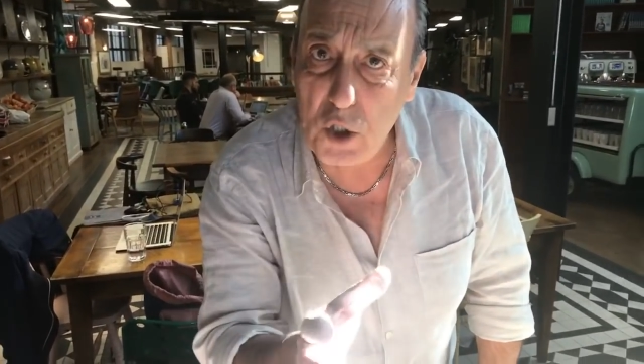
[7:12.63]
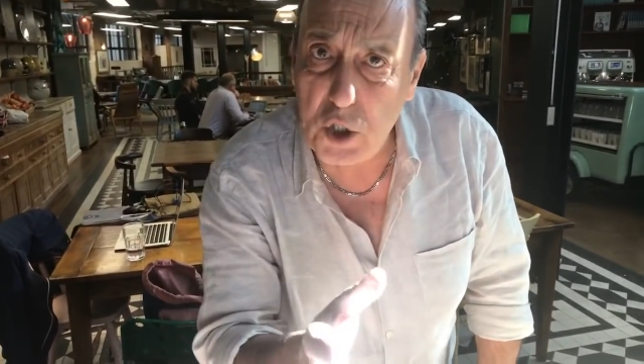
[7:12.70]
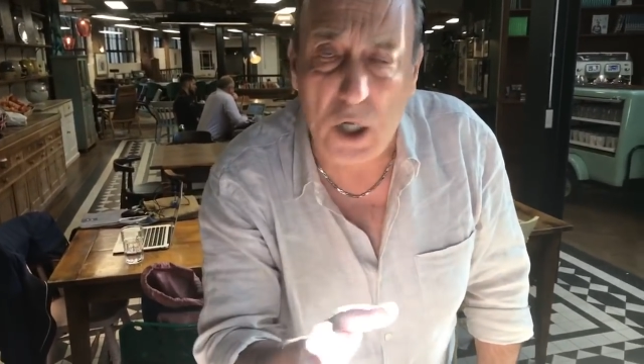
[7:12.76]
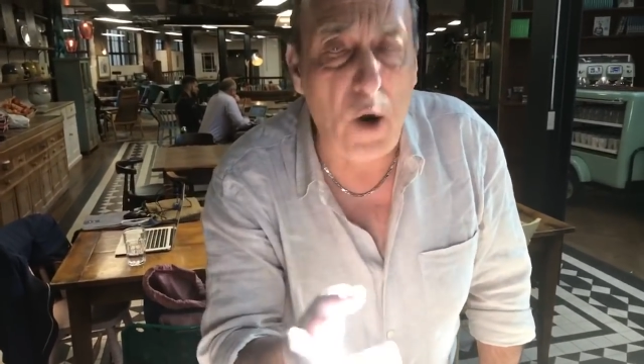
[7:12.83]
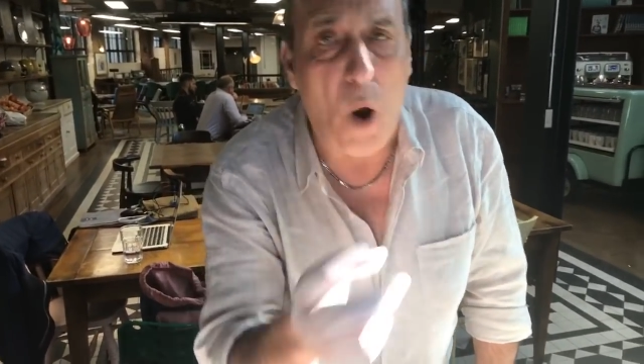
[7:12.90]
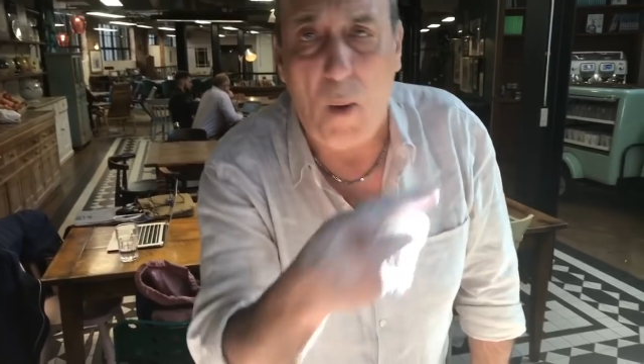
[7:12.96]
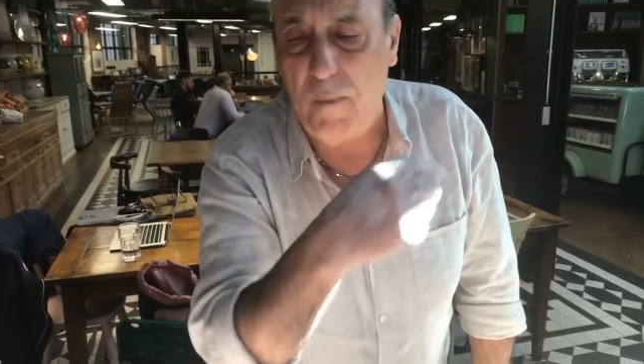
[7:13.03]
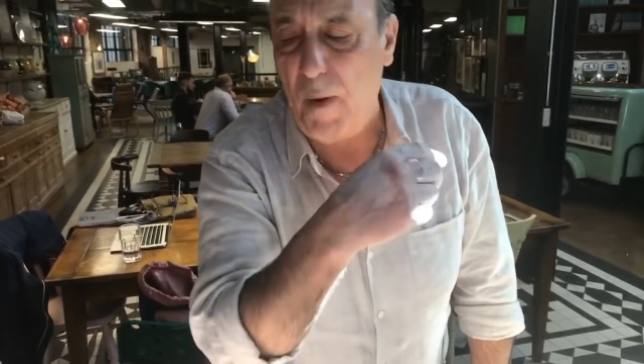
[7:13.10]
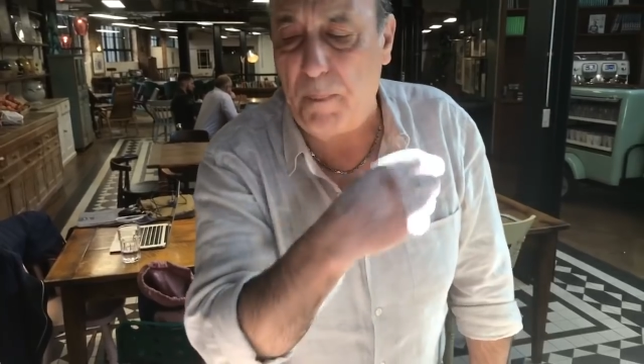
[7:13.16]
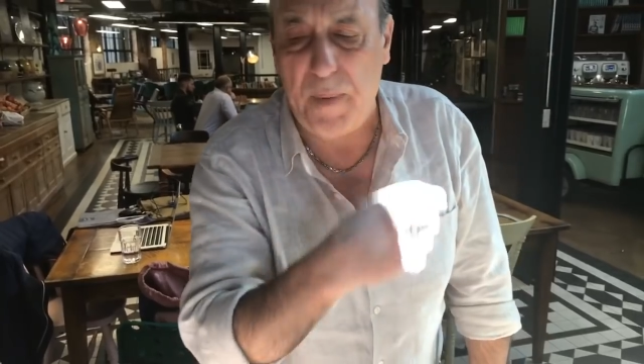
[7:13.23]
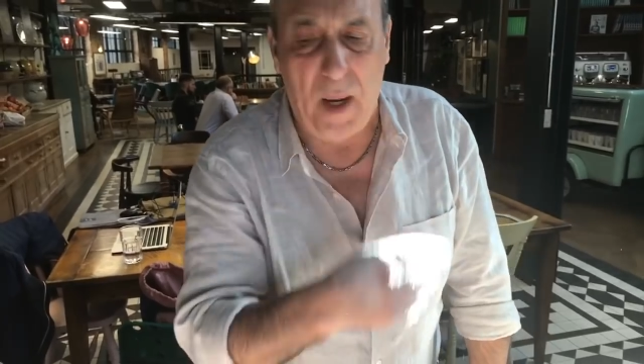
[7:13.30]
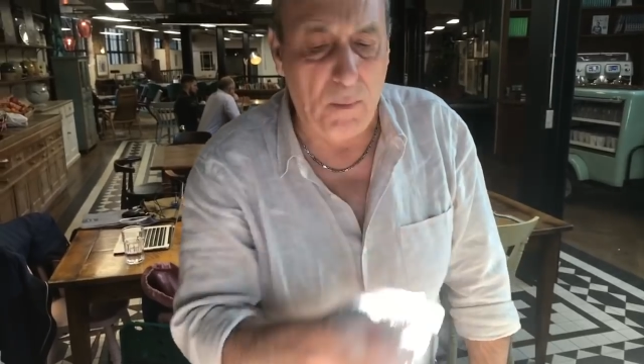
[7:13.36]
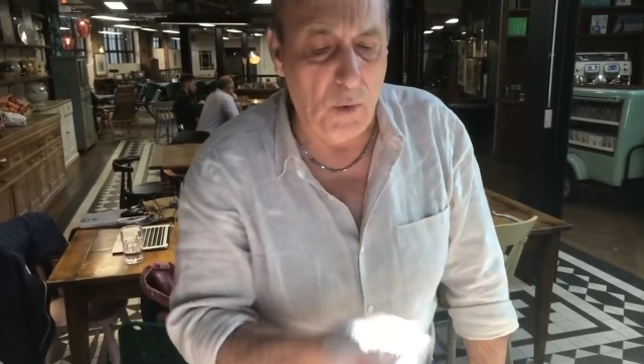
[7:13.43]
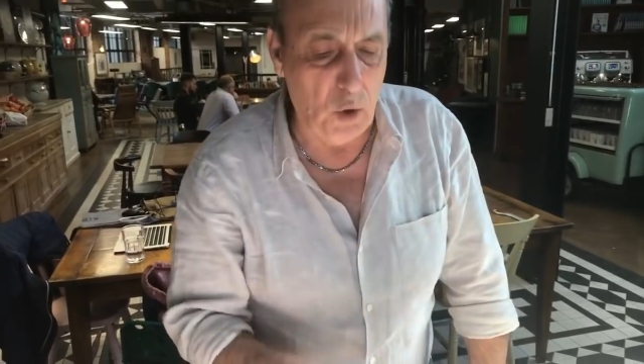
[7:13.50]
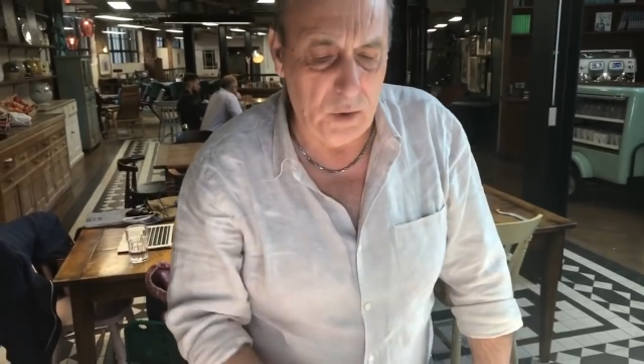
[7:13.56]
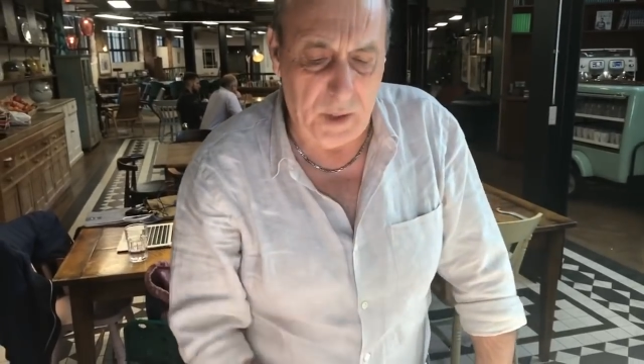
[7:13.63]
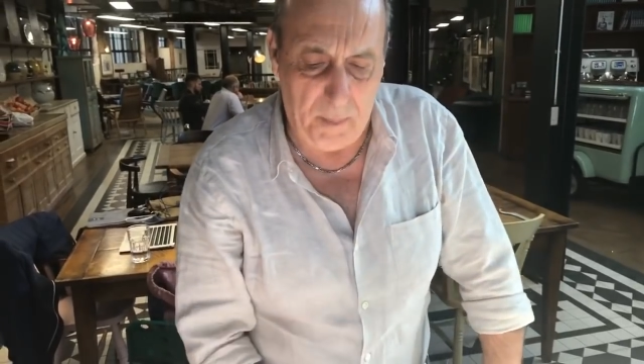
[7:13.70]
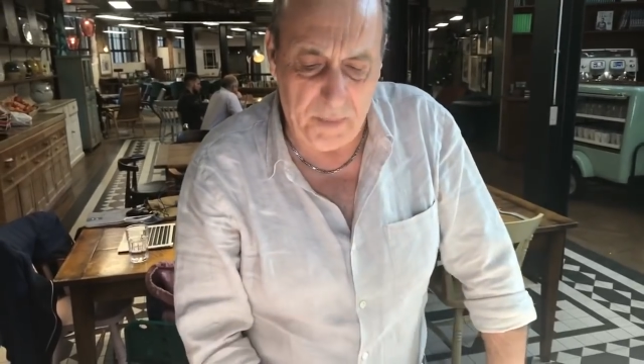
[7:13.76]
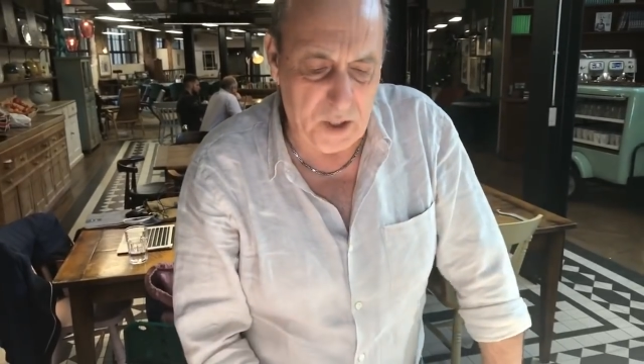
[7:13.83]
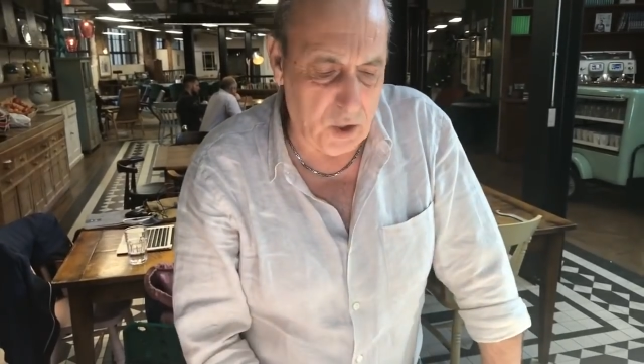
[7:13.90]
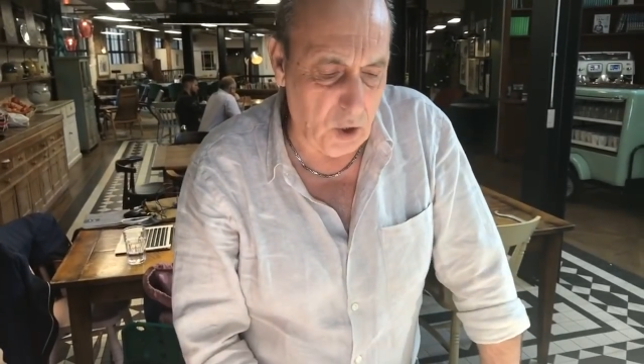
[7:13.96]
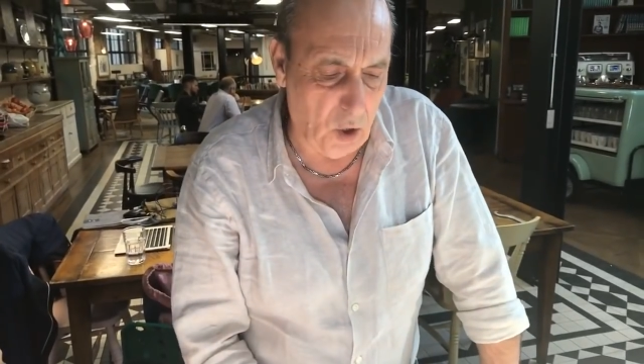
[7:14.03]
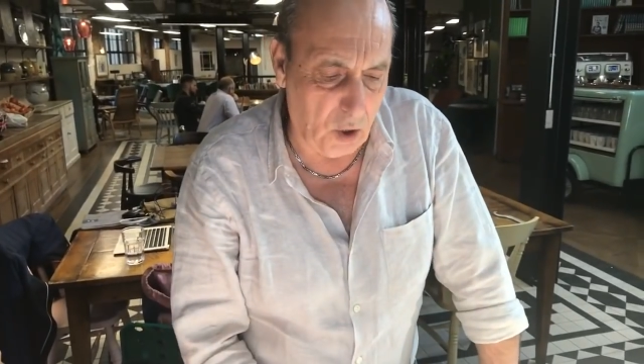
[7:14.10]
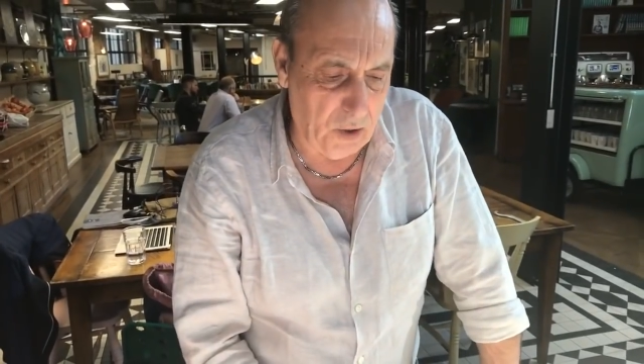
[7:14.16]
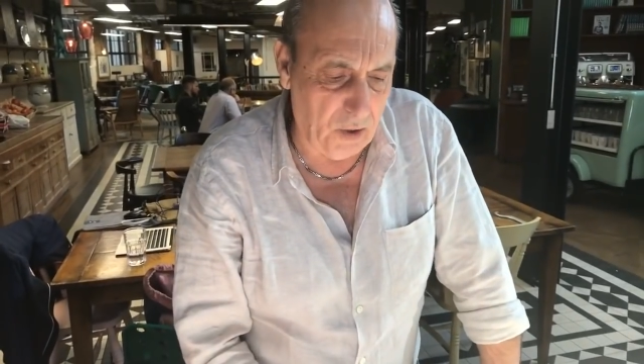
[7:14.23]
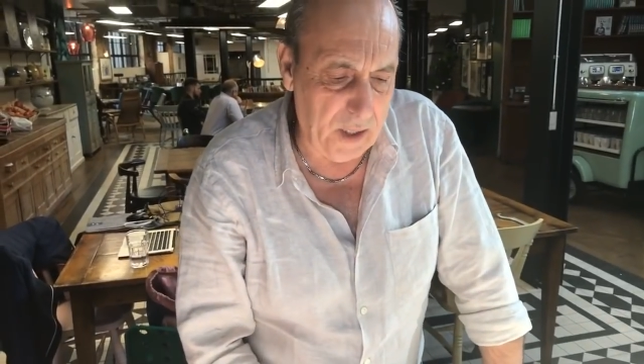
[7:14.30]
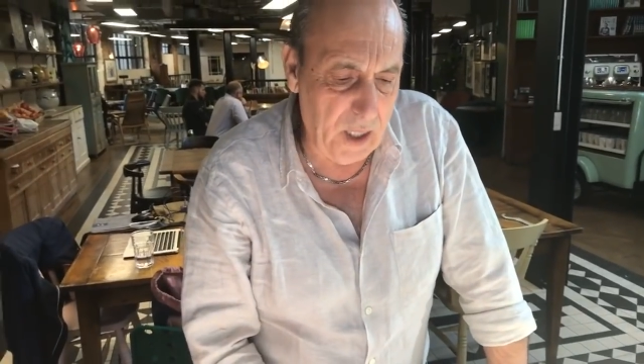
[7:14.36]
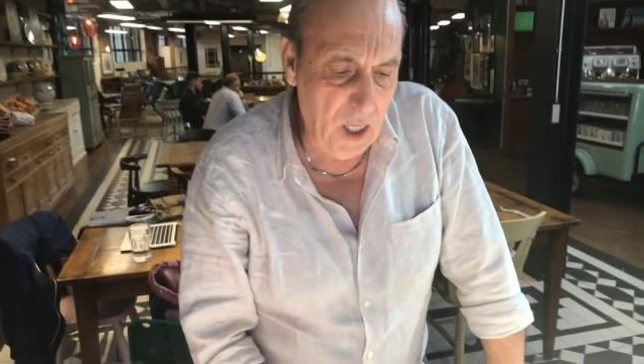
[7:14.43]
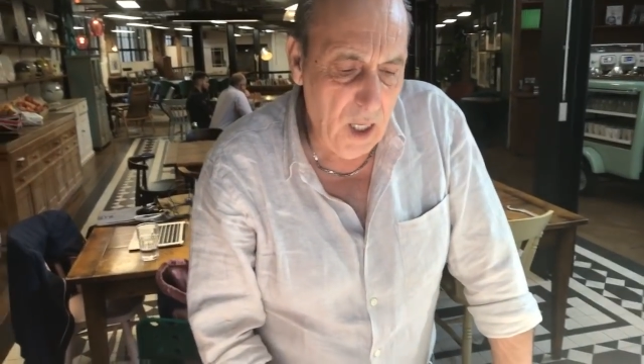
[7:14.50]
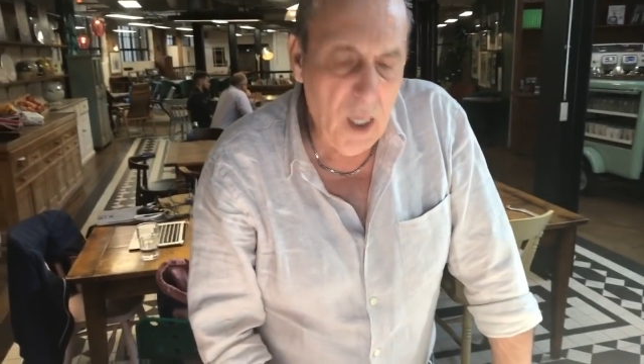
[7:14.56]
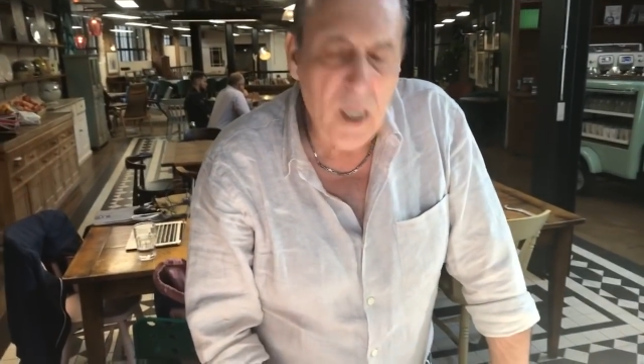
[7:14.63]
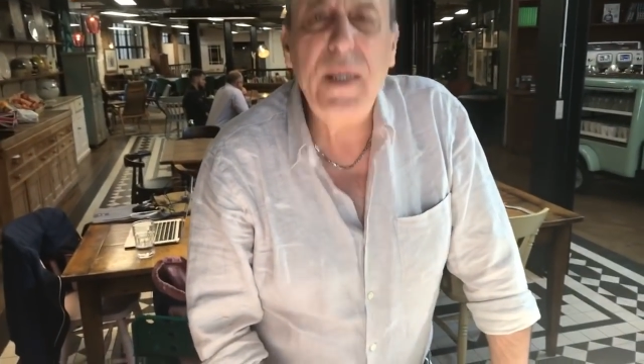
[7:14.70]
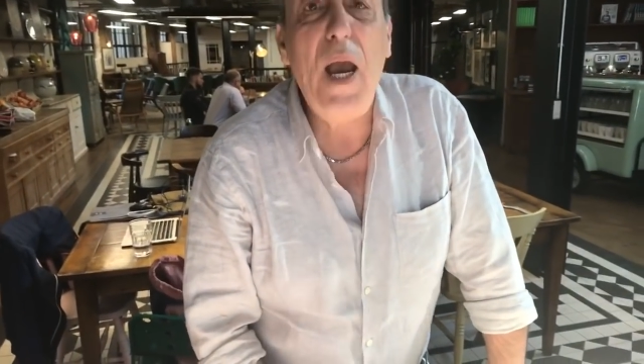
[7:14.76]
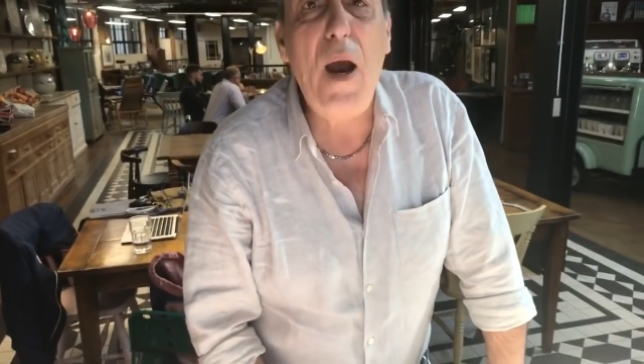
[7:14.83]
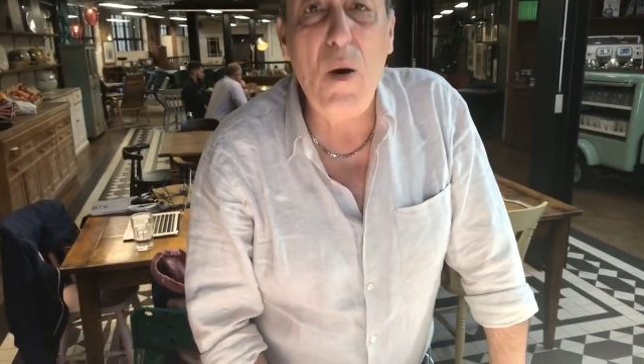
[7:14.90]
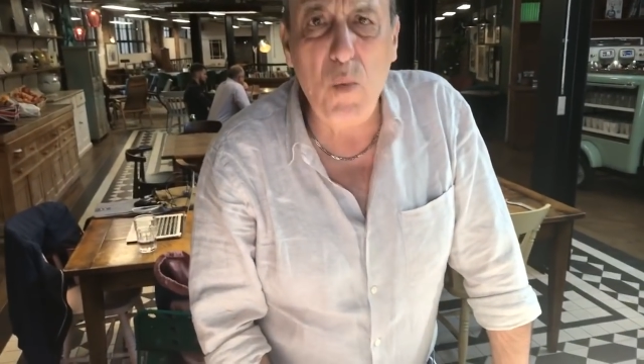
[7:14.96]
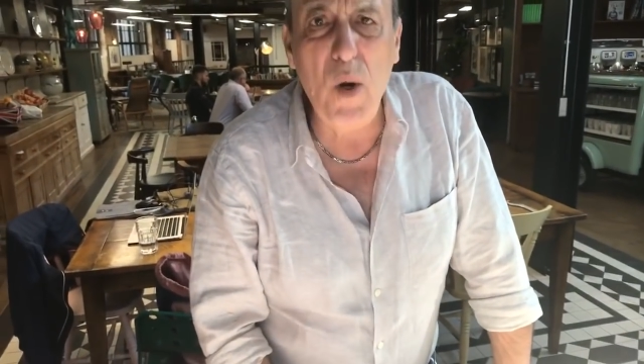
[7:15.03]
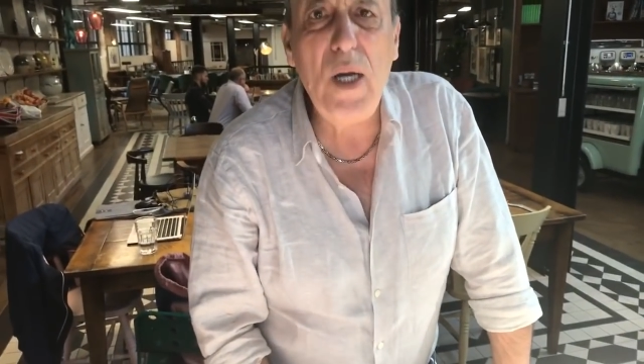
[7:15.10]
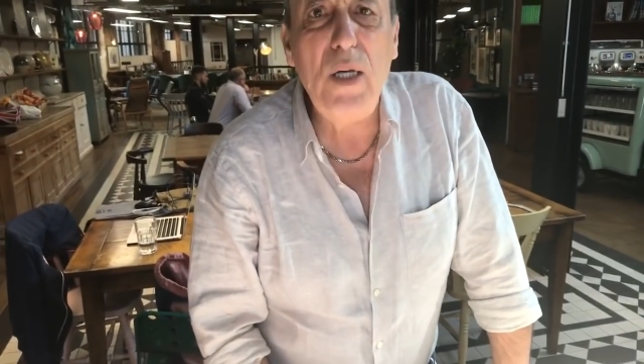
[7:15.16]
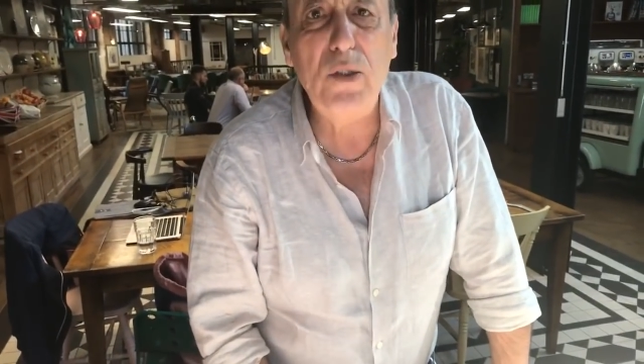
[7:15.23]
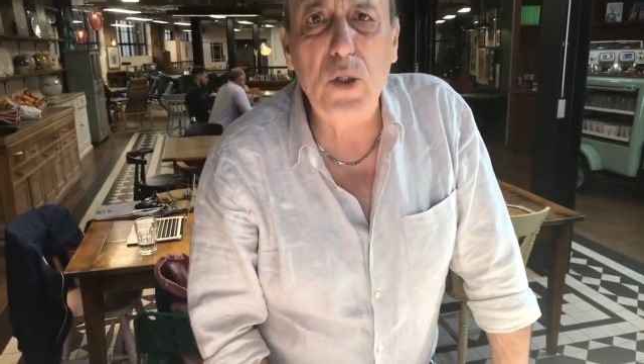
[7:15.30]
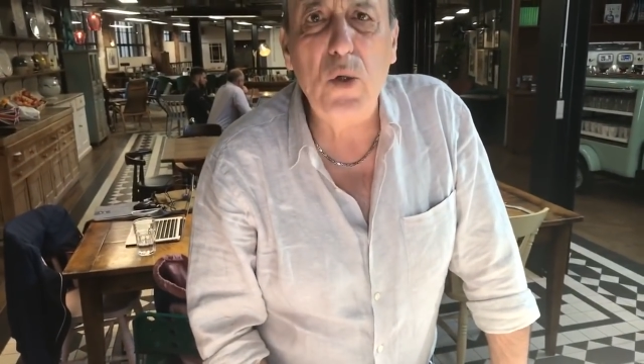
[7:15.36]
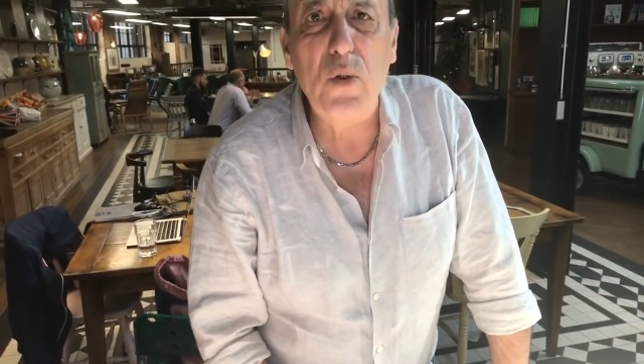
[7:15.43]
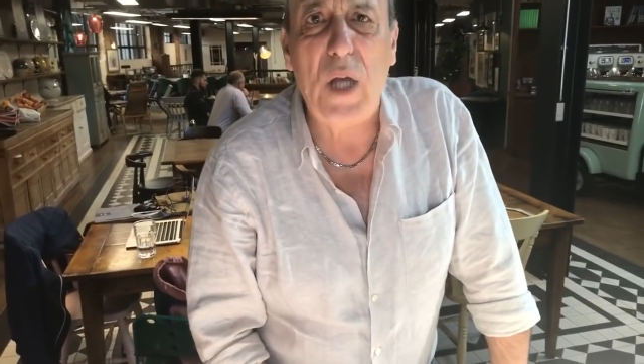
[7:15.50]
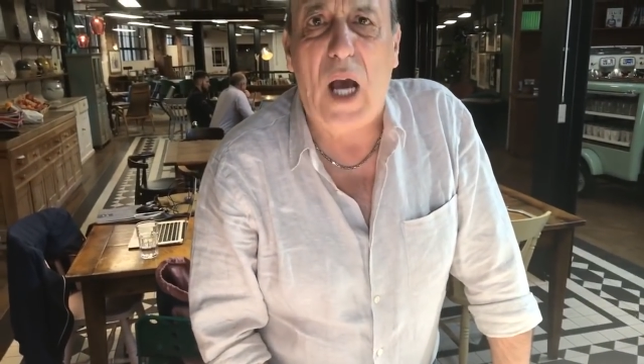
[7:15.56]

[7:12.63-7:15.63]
But you know what? I never went to it.